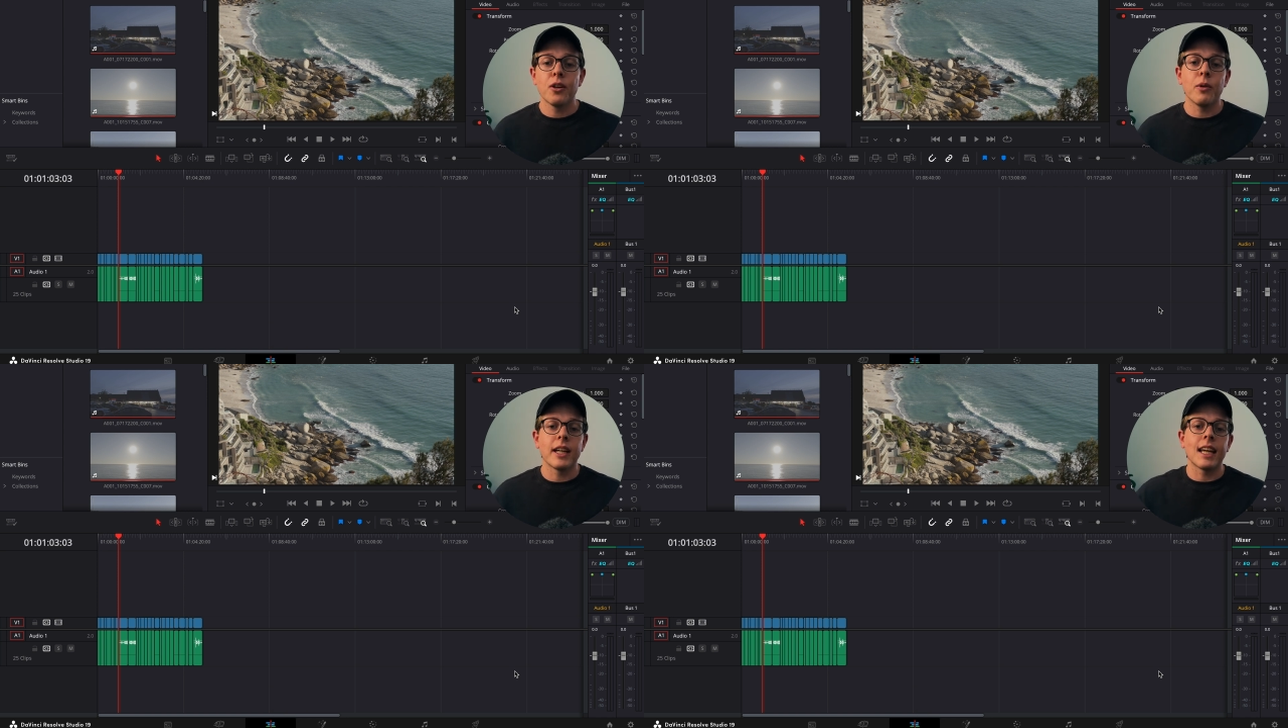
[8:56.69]

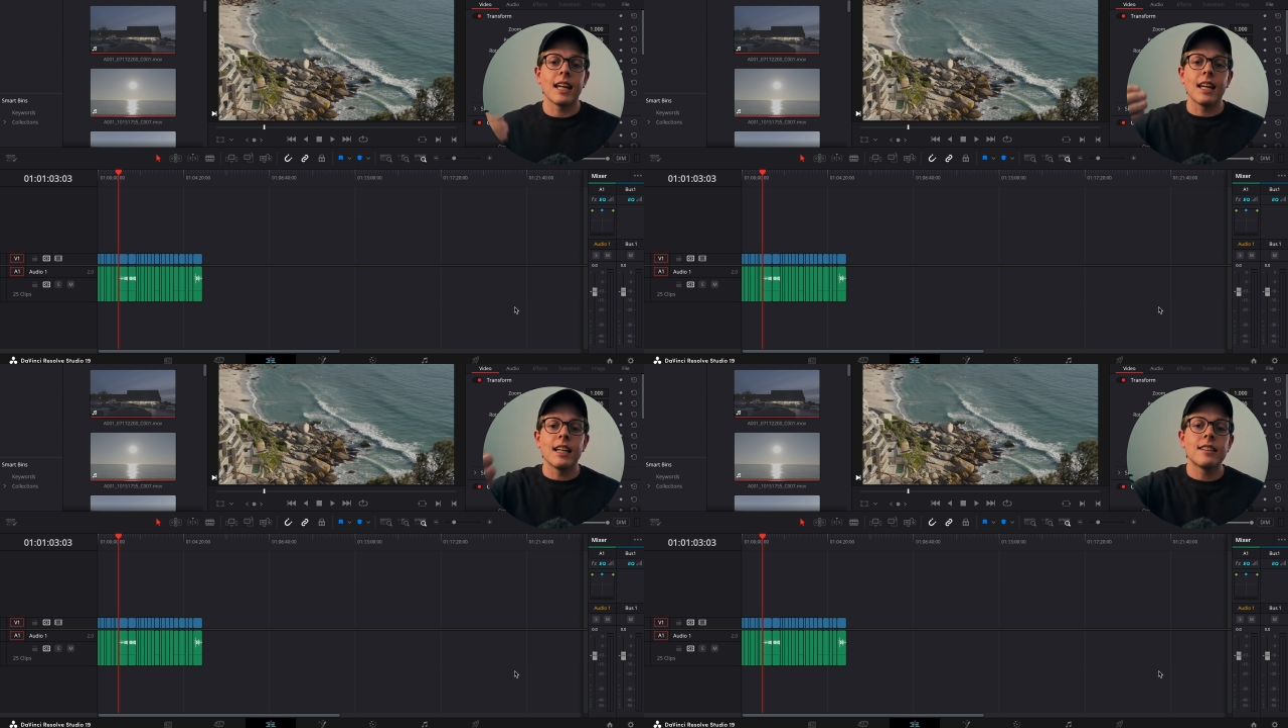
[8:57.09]
we
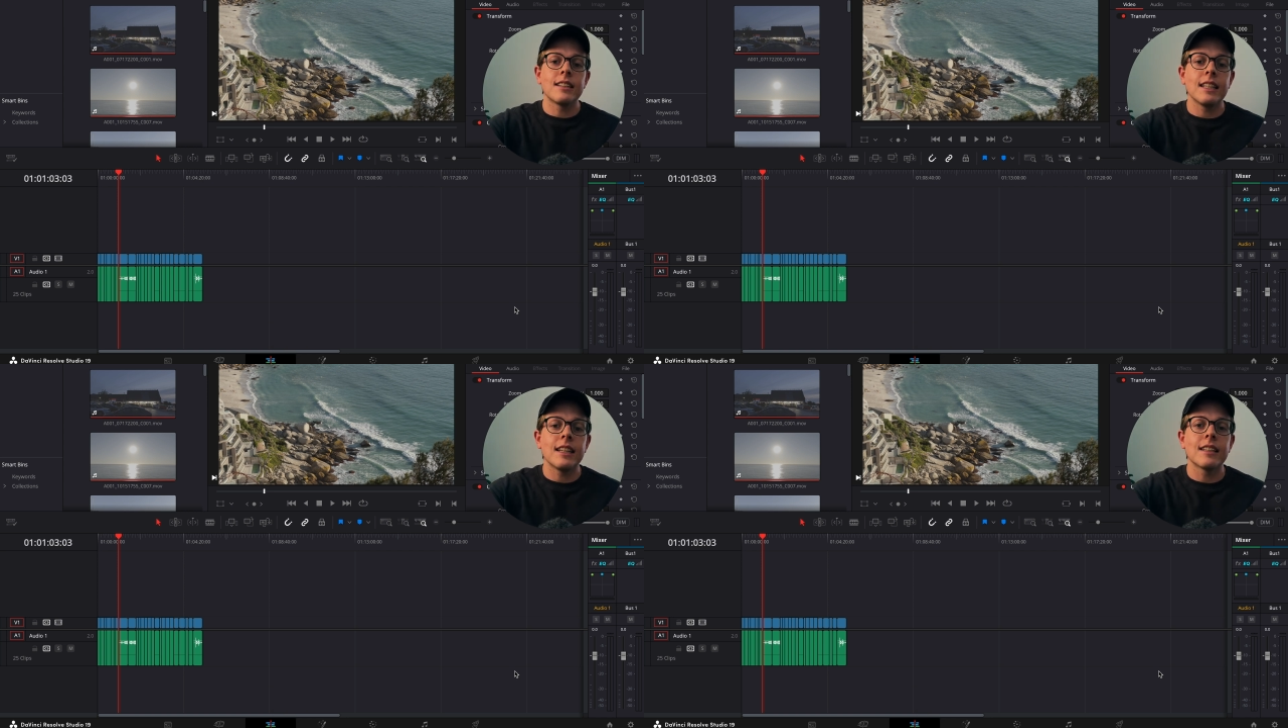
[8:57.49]
can
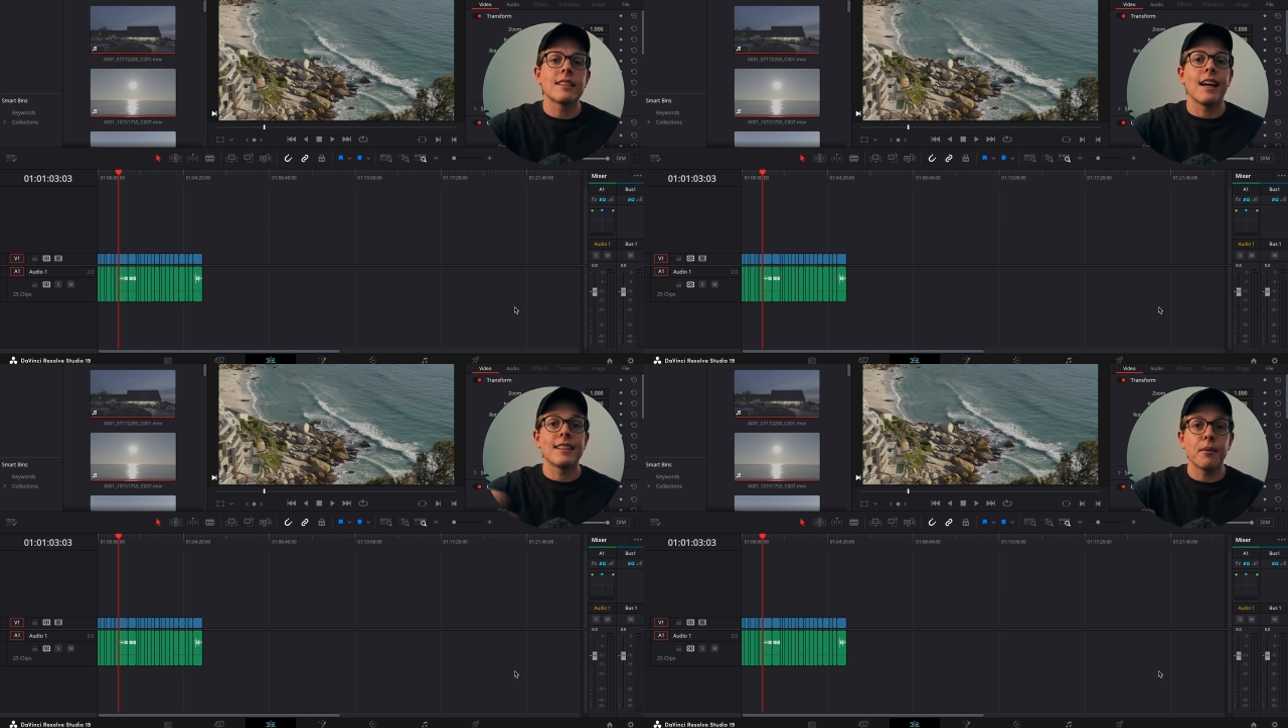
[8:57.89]
see
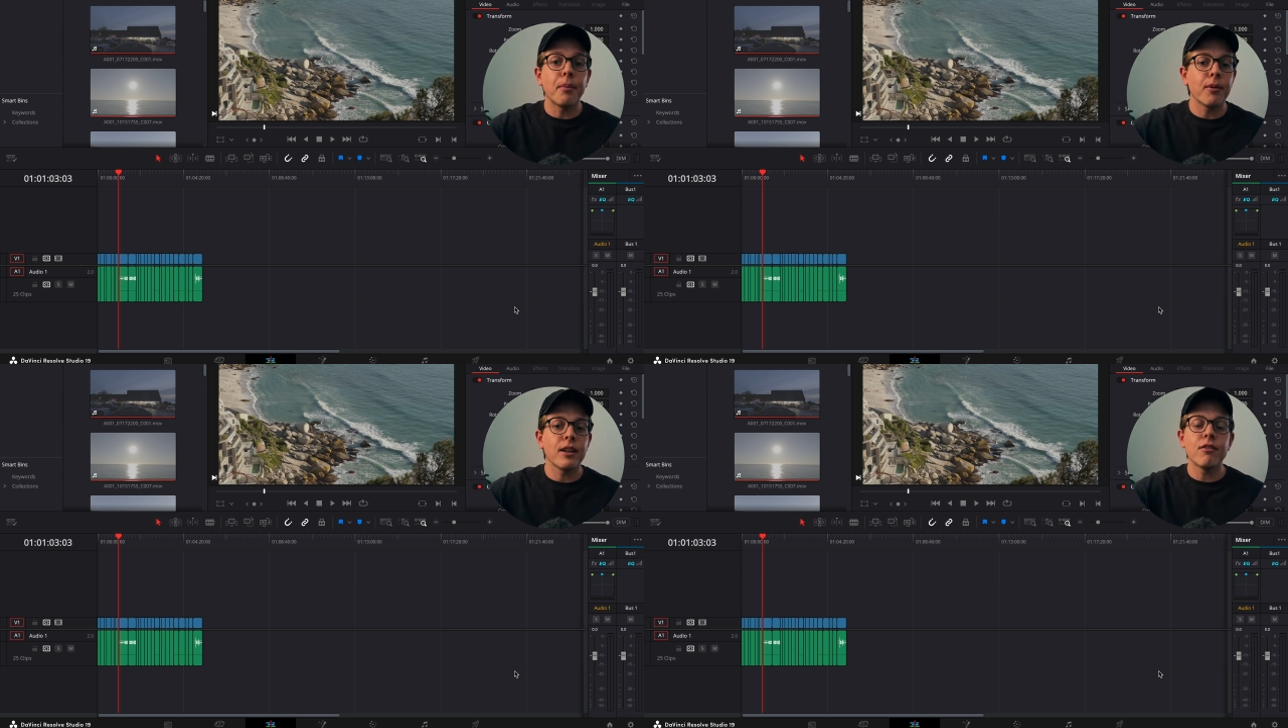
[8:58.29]
this as a
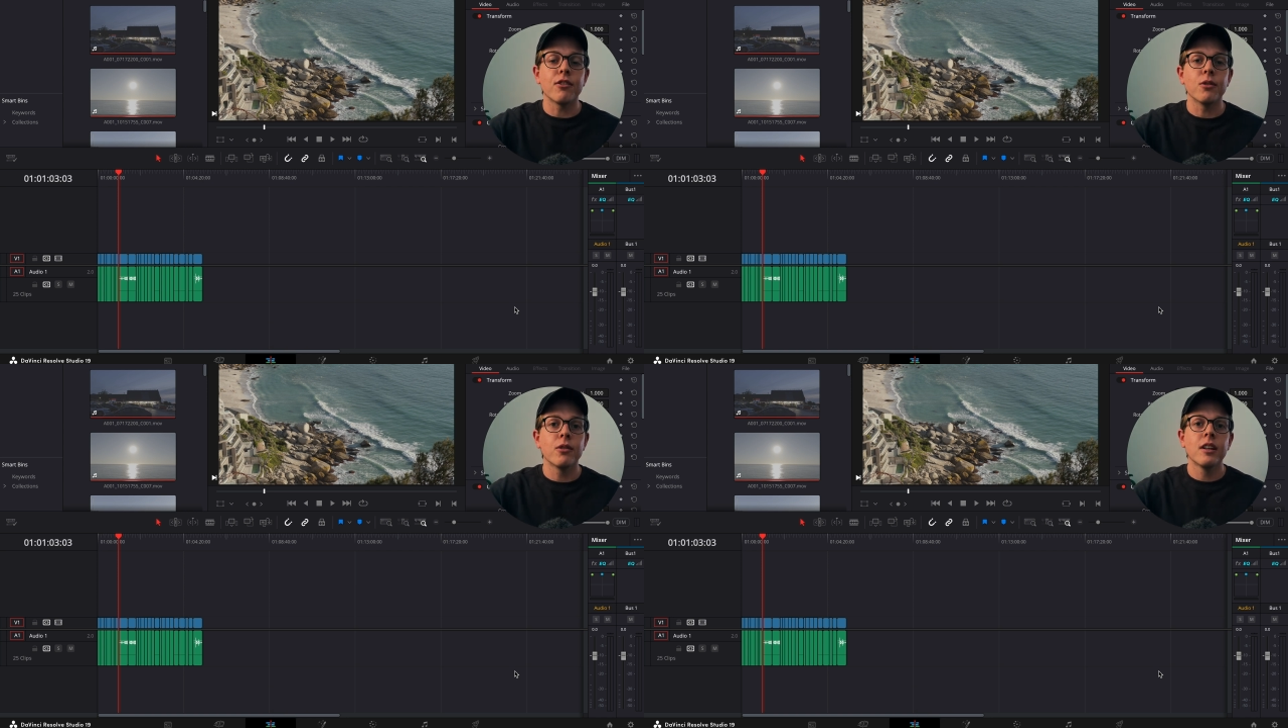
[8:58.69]

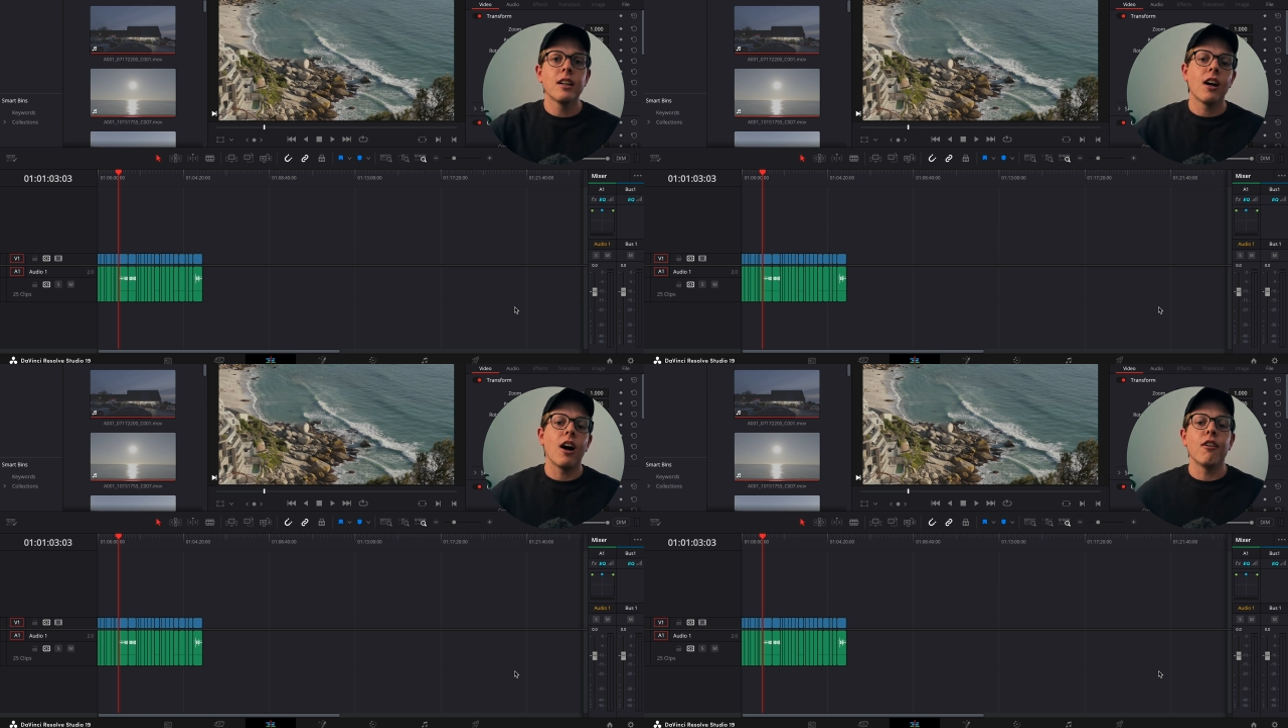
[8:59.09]
preview
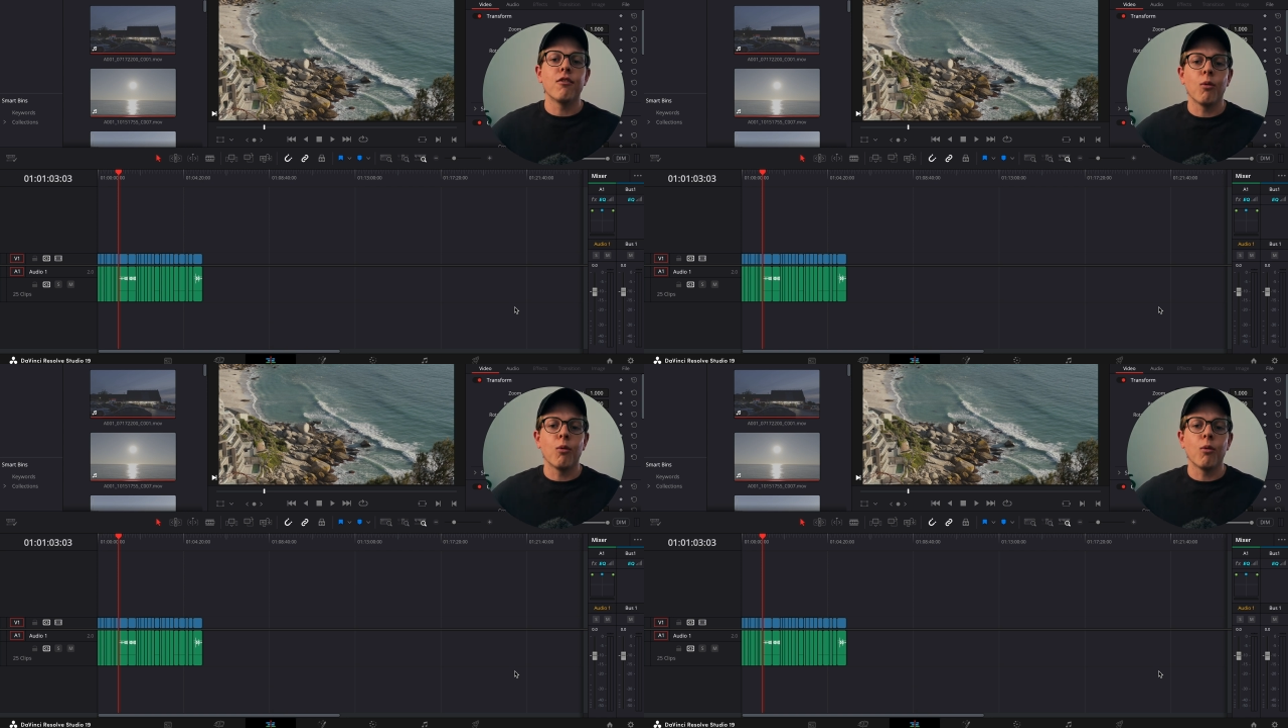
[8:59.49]
of